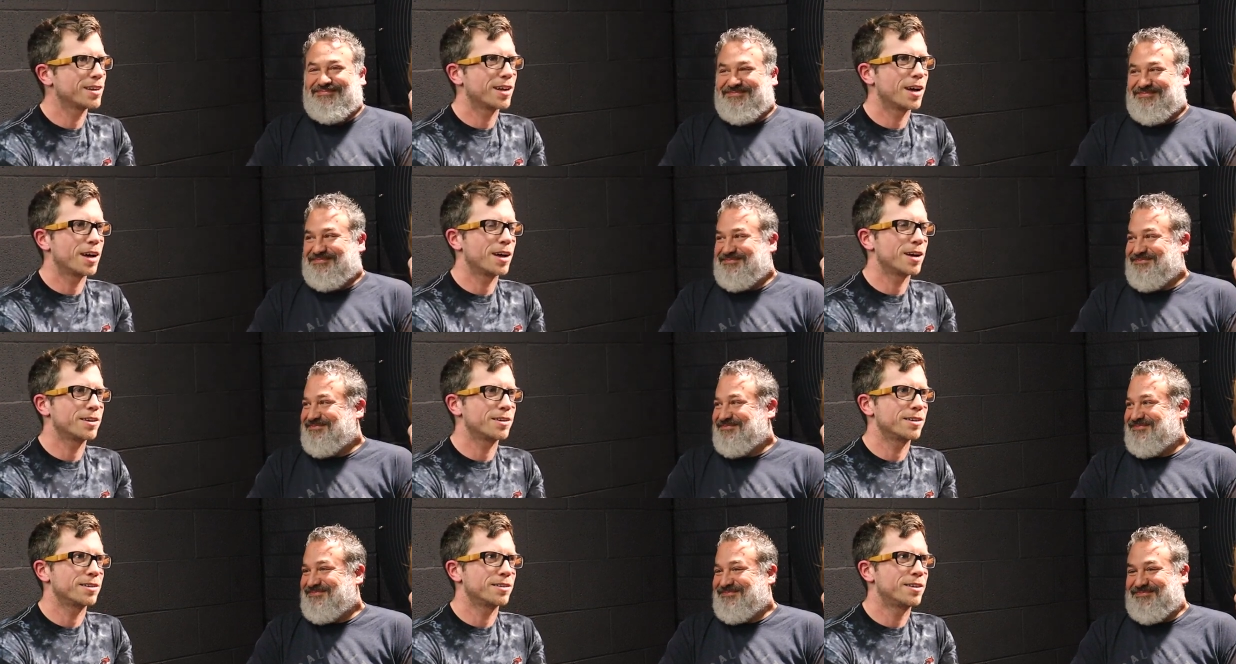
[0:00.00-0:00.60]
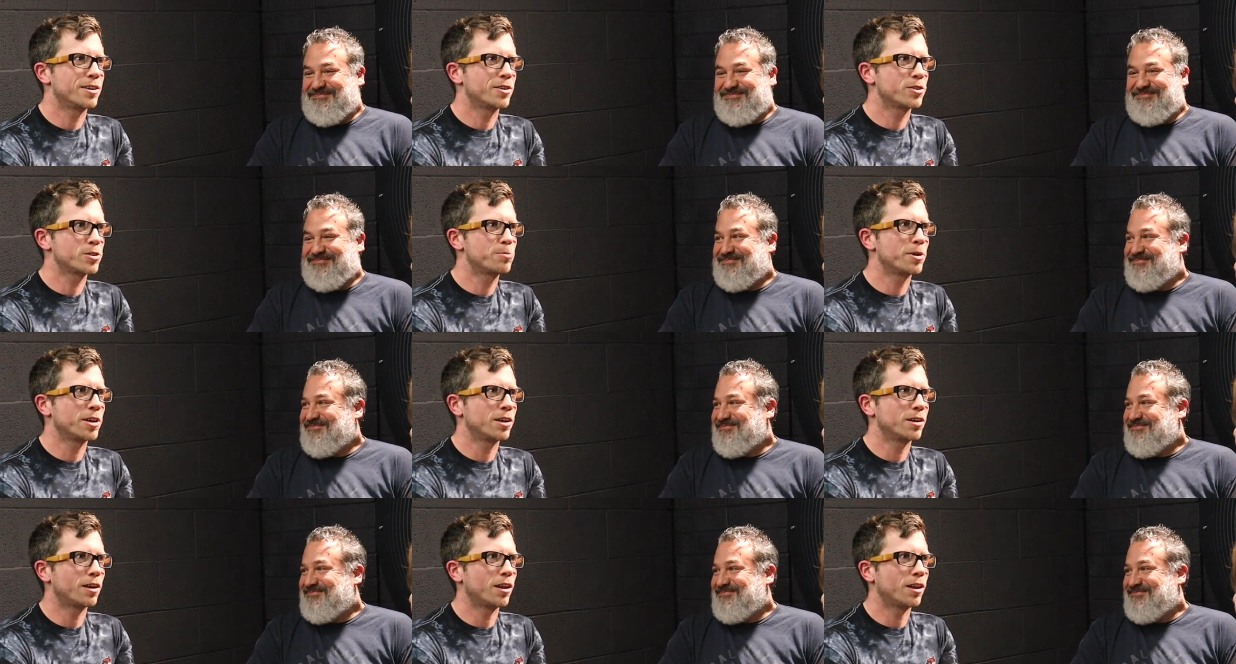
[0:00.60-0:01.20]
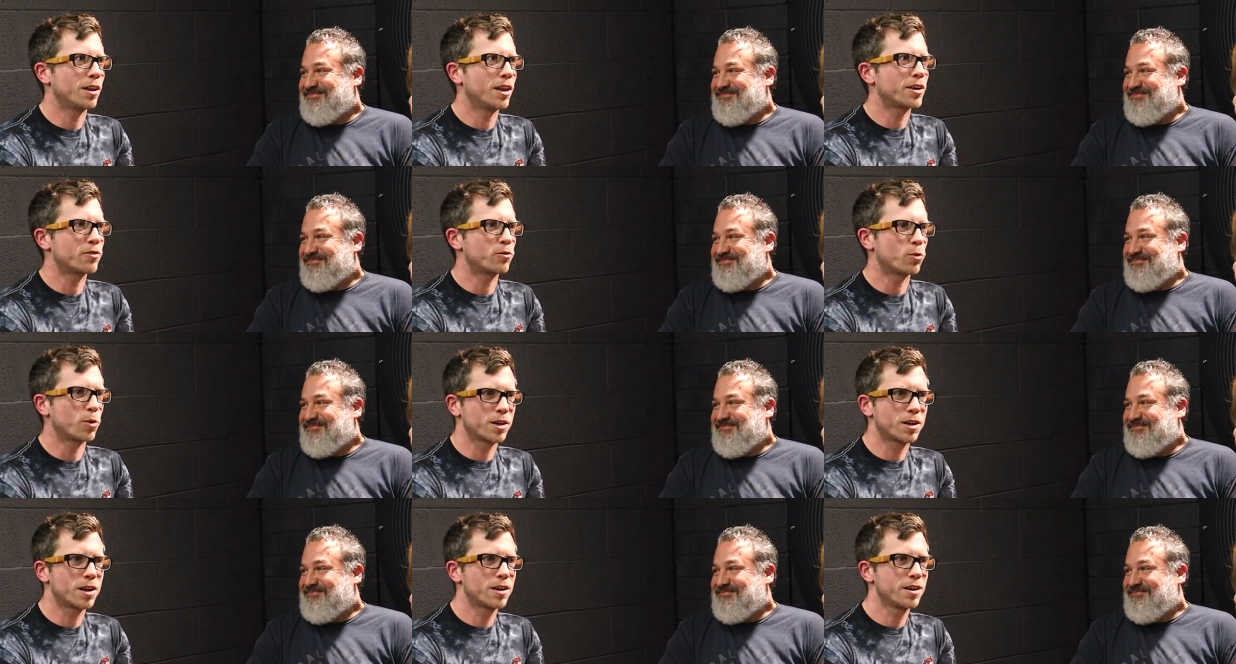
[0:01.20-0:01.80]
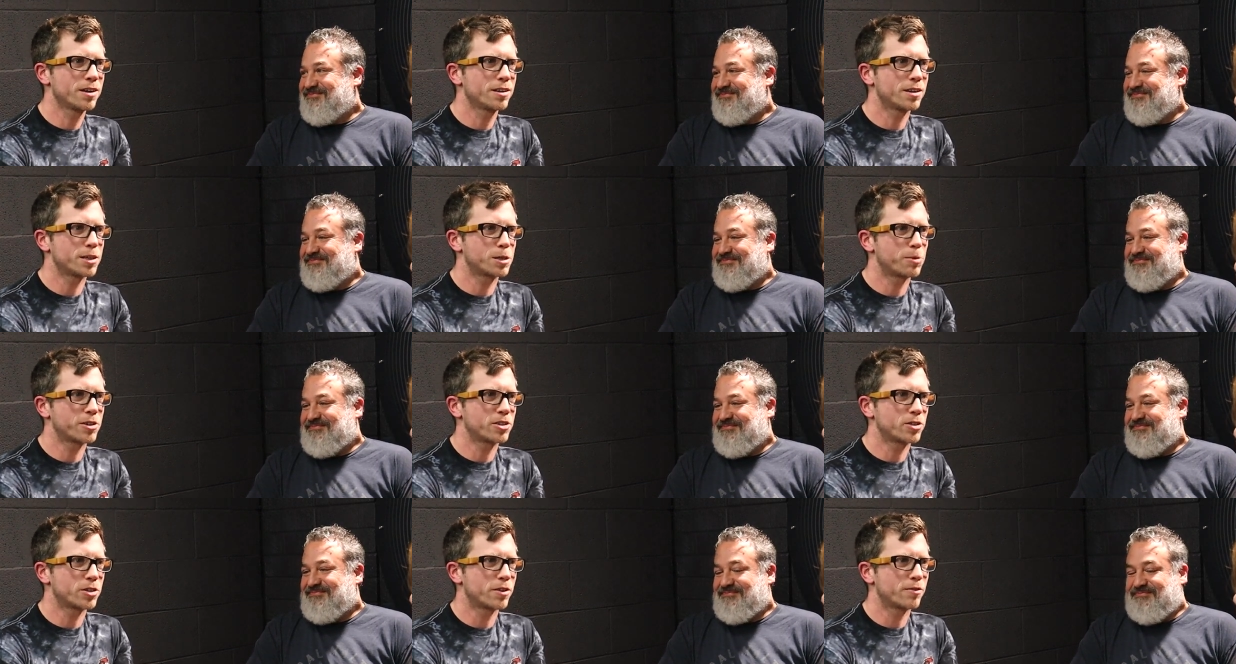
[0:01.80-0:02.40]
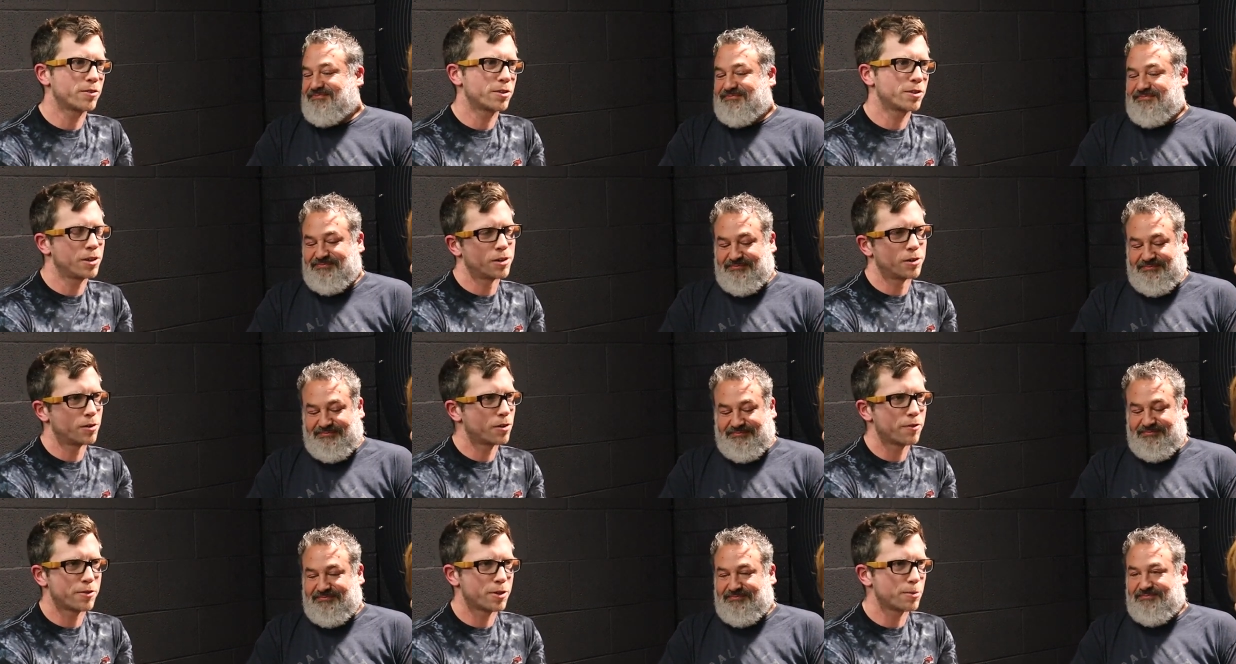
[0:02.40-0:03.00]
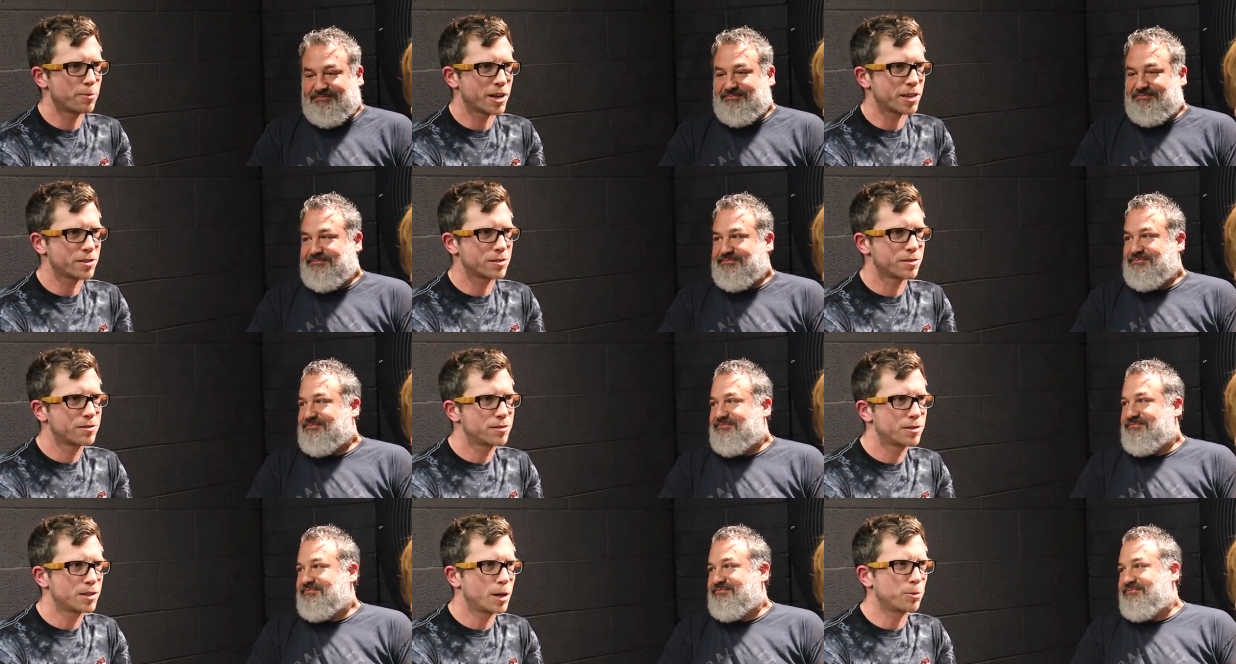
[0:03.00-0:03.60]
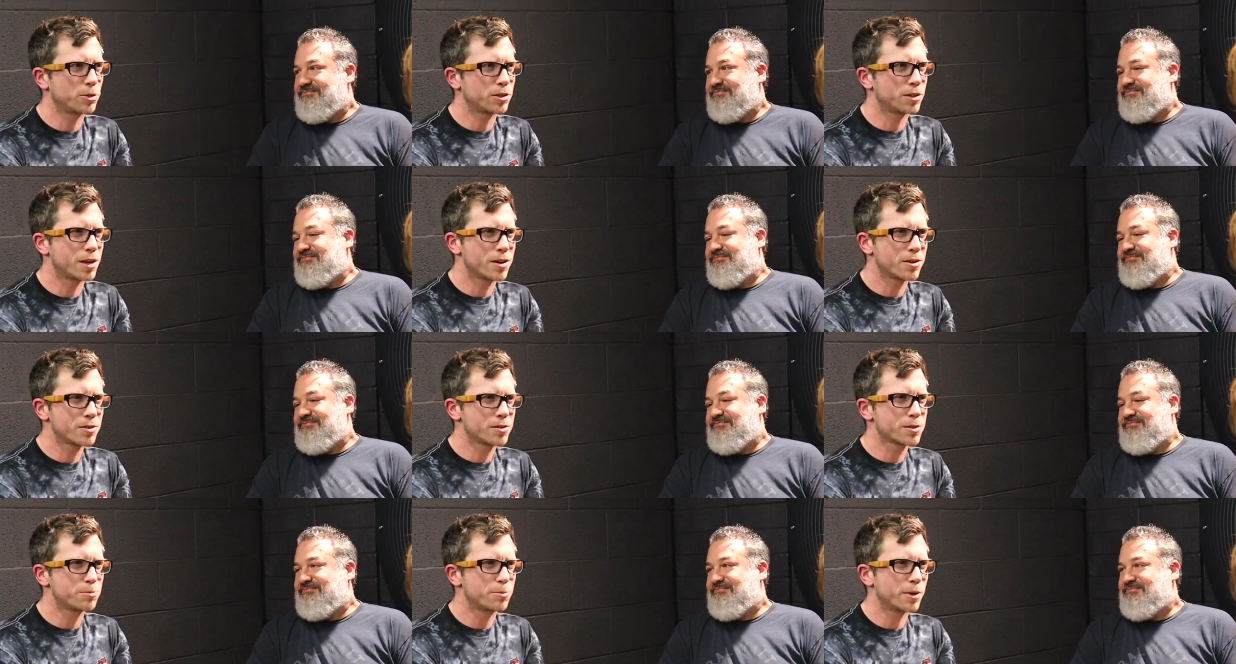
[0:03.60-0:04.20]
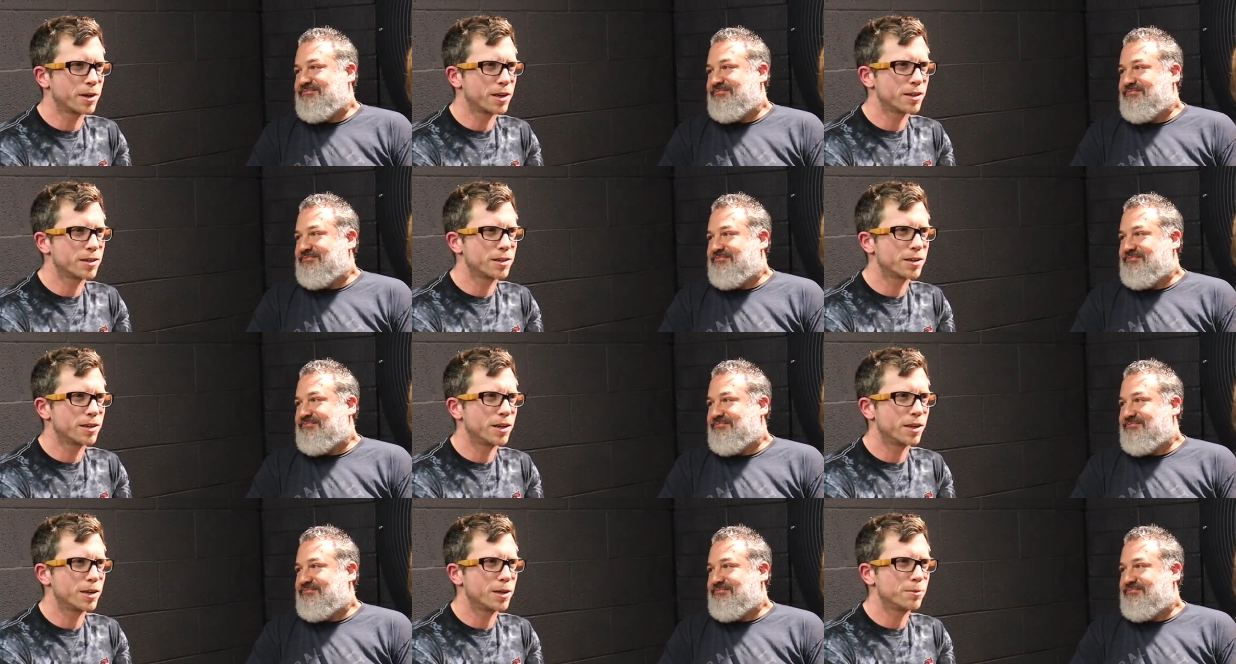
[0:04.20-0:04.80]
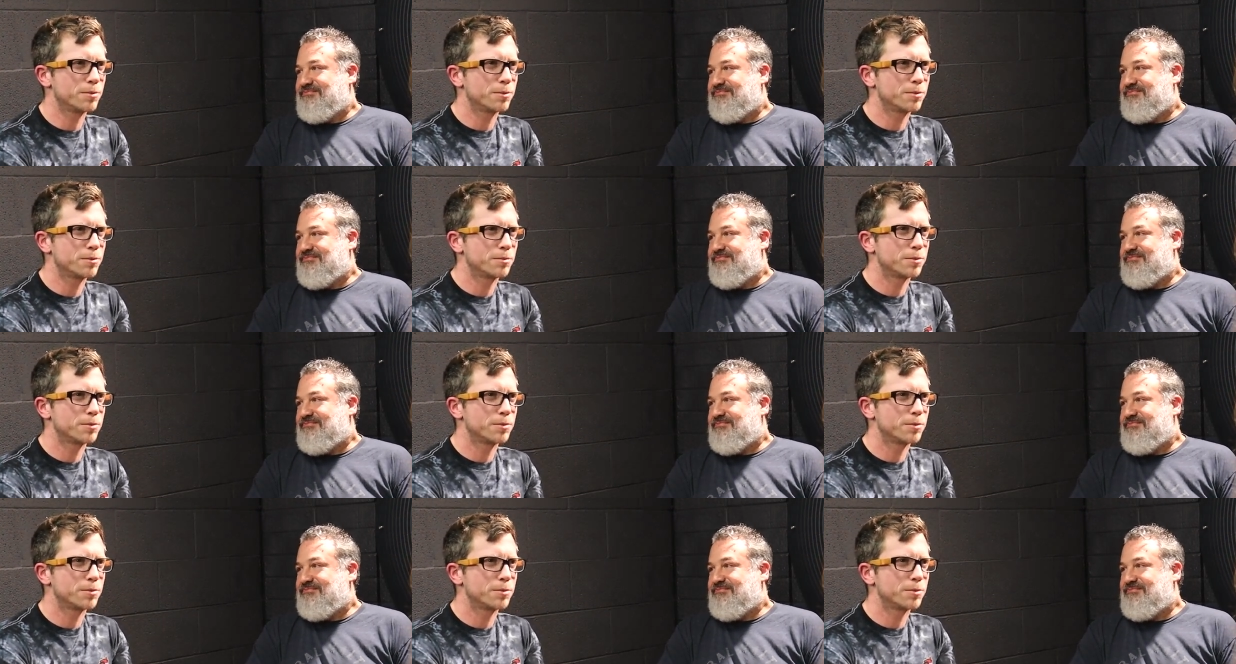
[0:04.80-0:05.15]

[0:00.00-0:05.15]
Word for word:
Speaker 1: uh, there's been a lot of work on it, especially you know over the past couple of years, but um,